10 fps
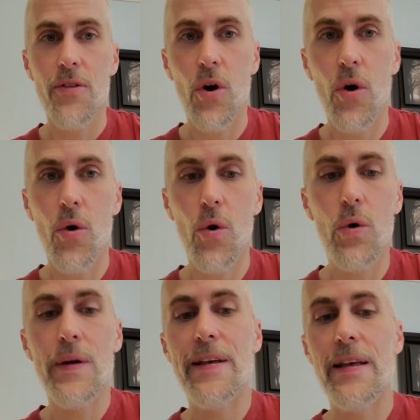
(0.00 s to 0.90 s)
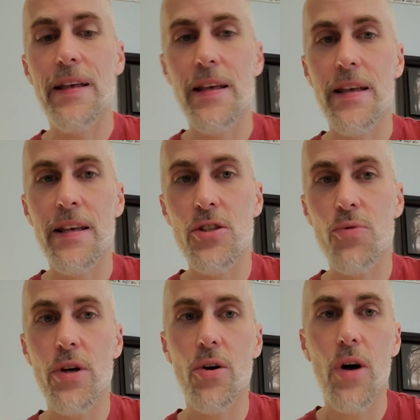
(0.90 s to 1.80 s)
the whole
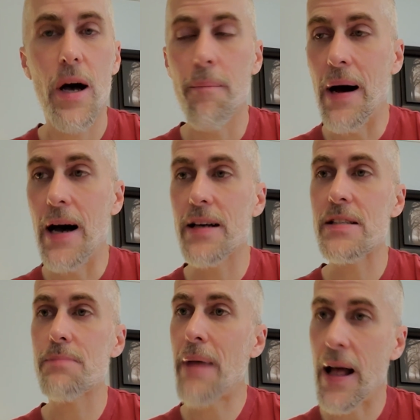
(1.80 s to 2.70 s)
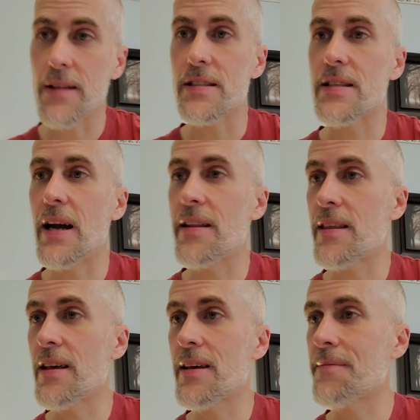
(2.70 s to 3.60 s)
Israel, Hamas, Palestine
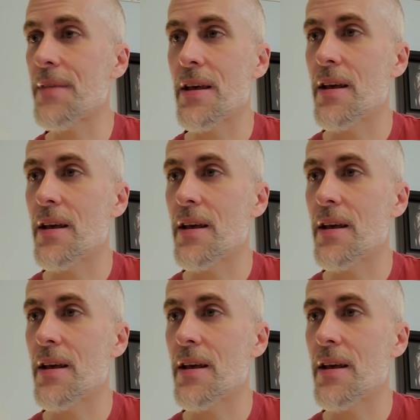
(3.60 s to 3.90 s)
thing,